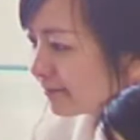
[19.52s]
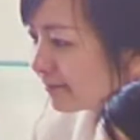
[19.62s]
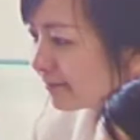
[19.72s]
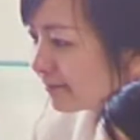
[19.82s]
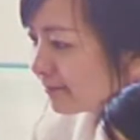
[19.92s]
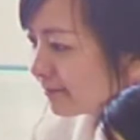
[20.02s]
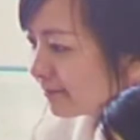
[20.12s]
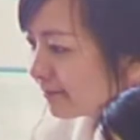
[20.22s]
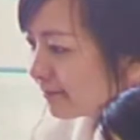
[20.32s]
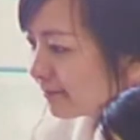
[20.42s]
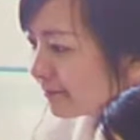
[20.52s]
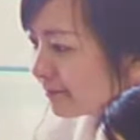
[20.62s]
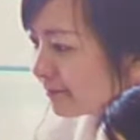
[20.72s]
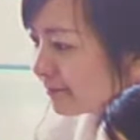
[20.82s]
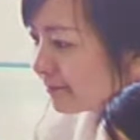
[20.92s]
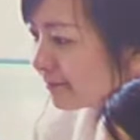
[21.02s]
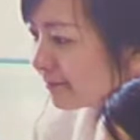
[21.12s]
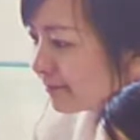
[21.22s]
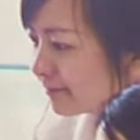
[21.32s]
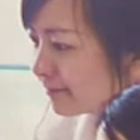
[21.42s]

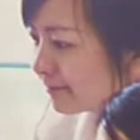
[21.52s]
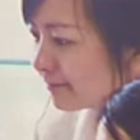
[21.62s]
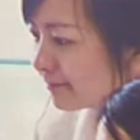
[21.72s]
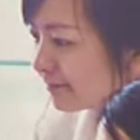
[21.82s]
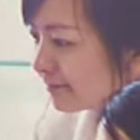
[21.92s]
(silent)